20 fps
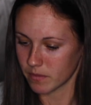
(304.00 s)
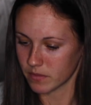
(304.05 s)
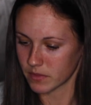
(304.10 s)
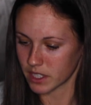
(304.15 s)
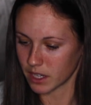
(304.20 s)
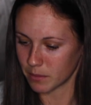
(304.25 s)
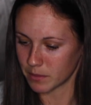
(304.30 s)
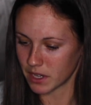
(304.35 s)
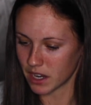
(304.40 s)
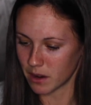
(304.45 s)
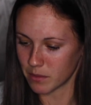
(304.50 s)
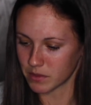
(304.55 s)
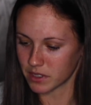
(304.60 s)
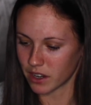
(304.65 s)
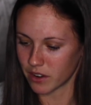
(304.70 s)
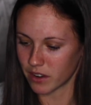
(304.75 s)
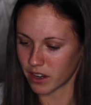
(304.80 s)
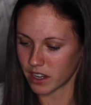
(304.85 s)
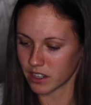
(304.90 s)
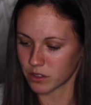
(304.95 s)
Sometimes I
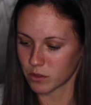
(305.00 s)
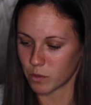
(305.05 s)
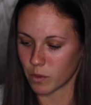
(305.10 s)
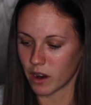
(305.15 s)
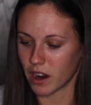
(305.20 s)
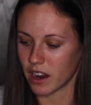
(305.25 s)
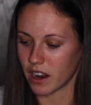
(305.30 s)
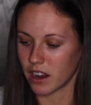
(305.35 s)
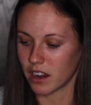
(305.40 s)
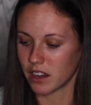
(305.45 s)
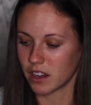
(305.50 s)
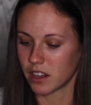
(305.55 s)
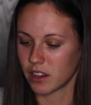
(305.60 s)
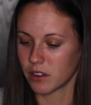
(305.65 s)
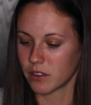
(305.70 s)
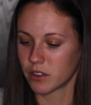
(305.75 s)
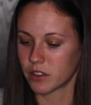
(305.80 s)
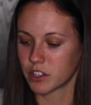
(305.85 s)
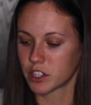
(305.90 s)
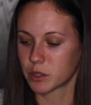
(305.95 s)
would ask why, and He
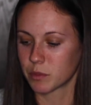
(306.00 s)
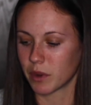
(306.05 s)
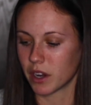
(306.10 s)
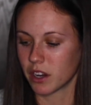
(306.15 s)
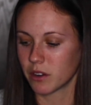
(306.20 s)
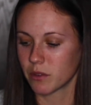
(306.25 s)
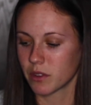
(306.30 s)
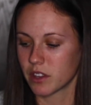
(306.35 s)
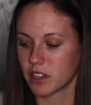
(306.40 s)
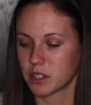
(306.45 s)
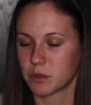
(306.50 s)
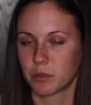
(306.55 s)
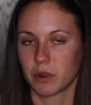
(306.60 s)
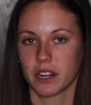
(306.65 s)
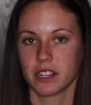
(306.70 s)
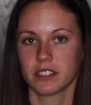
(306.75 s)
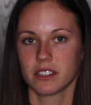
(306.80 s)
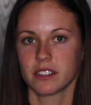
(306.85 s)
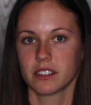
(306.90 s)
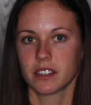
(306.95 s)
would respond with His
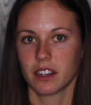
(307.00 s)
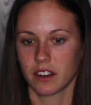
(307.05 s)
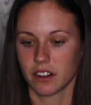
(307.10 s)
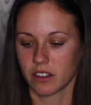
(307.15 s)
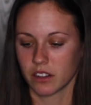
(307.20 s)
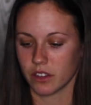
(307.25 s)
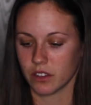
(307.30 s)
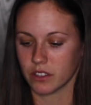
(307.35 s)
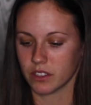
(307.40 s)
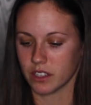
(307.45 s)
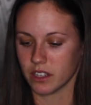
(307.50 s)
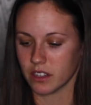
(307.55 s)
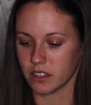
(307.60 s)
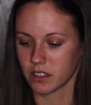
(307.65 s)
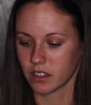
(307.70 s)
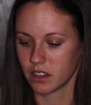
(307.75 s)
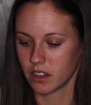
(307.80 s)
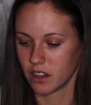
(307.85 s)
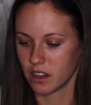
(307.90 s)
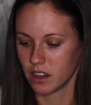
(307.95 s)
presence and
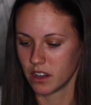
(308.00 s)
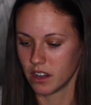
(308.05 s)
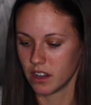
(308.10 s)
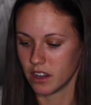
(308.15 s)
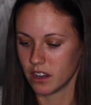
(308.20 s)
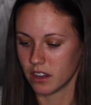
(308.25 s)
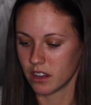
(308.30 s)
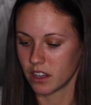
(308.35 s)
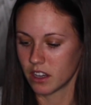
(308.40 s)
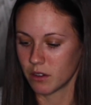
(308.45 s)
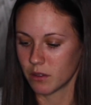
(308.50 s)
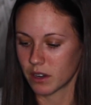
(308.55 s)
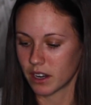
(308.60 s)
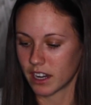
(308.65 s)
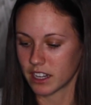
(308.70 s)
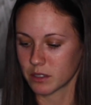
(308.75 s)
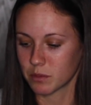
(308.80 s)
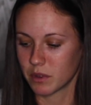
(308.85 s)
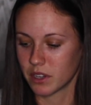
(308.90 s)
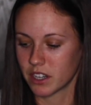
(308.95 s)
closeness. He would
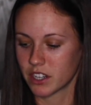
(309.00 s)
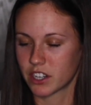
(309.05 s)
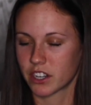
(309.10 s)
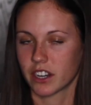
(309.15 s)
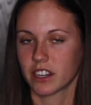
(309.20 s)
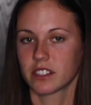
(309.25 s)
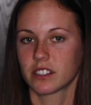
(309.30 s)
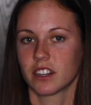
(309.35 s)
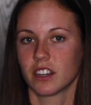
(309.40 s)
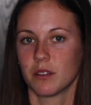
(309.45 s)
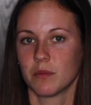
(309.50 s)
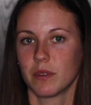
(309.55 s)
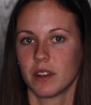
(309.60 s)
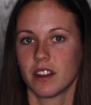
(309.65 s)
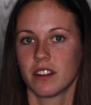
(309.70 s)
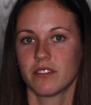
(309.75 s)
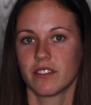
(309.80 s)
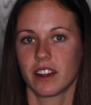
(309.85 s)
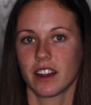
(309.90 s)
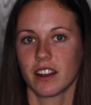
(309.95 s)
ask me to trust him and
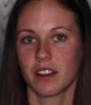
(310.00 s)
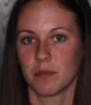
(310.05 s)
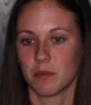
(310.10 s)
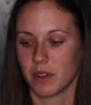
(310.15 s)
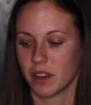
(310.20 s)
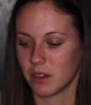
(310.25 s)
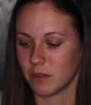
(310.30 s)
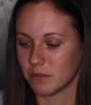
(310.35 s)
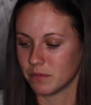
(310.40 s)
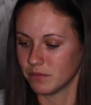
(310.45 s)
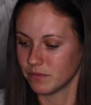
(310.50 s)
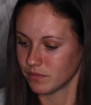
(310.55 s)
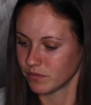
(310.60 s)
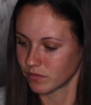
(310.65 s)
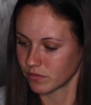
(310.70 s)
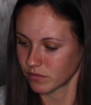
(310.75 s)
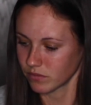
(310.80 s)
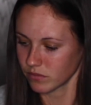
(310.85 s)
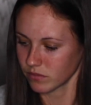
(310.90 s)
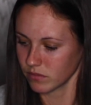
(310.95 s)
invite him in.
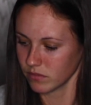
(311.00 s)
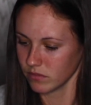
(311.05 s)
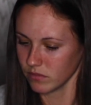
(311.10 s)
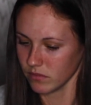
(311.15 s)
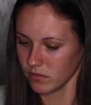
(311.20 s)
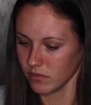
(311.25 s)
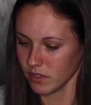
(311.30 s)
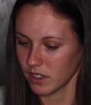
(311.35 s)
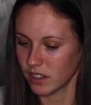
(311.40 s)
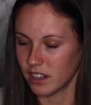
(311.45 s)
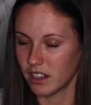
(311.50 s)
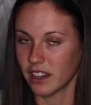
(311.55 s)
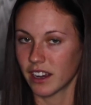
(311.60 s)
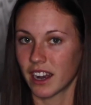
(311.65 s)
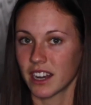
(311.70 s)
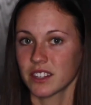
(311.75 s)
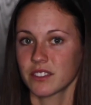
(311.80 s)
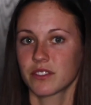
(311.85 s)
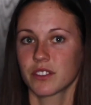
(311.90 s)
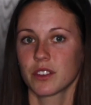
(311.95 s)
He
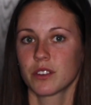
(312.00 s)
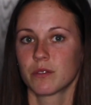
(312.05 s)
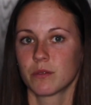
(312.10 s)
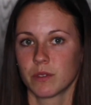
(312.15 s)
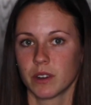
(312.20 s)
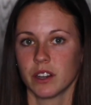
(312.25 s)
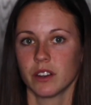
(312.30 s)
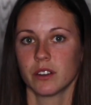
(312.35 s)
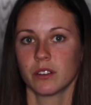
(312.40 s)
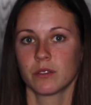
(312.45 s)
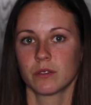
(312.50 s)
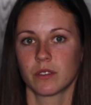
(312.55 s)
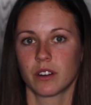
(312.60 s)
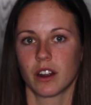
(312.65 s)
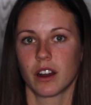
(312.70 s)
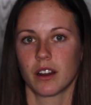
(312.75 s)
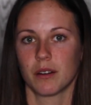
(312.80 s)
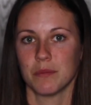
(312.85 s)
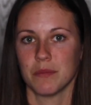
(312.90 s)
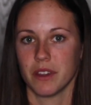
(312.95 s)
asked for the real,
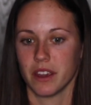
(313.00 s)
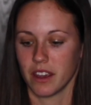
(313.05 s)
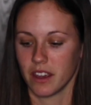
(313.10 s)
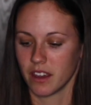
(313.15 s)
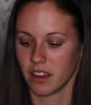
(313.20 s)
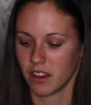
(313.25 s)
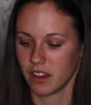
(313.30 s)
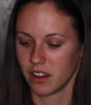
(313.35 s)
raw me.